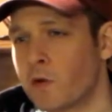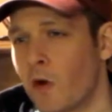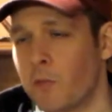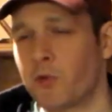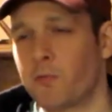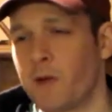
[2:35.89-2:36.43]

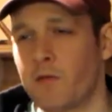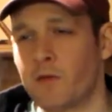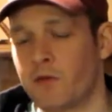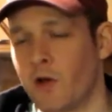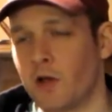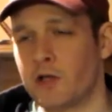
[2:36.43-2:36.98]
Almost a bit of a
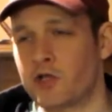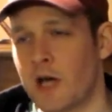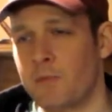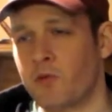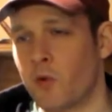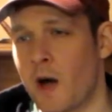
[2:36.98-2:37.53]
dullish
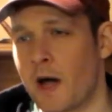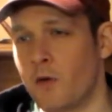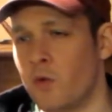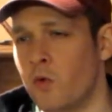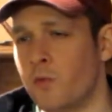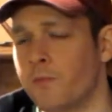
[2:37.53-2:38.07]
type twang.
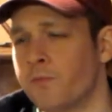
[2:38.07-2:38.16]
Ooh,